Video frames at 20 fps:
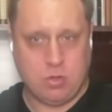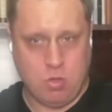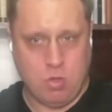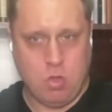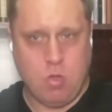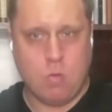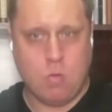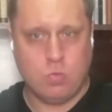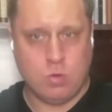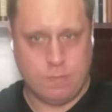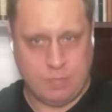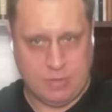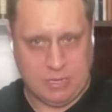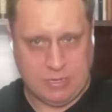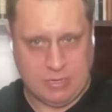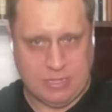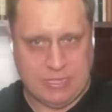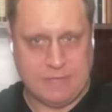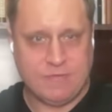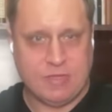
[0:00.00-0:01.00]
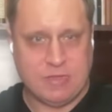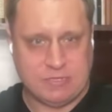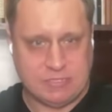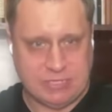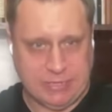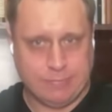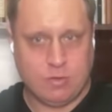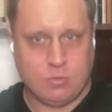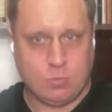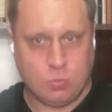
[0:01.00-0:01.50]
home would believe a
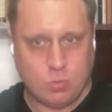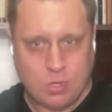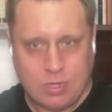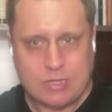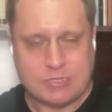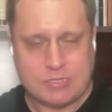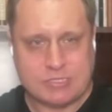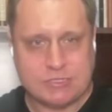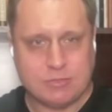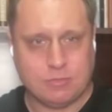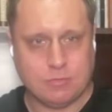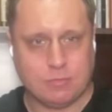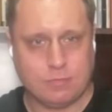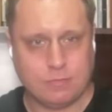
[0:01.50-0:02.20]
demon was,